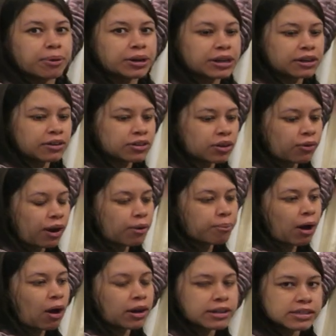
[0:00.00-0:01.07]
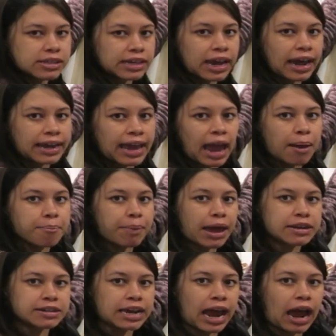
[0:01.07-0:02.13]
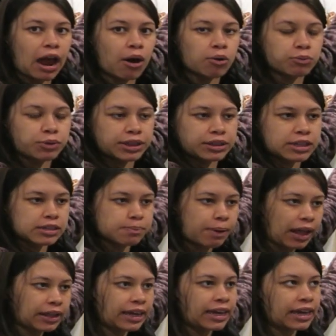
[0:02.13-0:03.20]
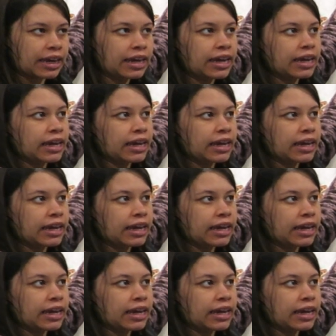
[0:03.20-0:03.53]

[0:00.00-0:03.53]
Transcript: putting them on the ground, but honestly, I can't bend down with this belly.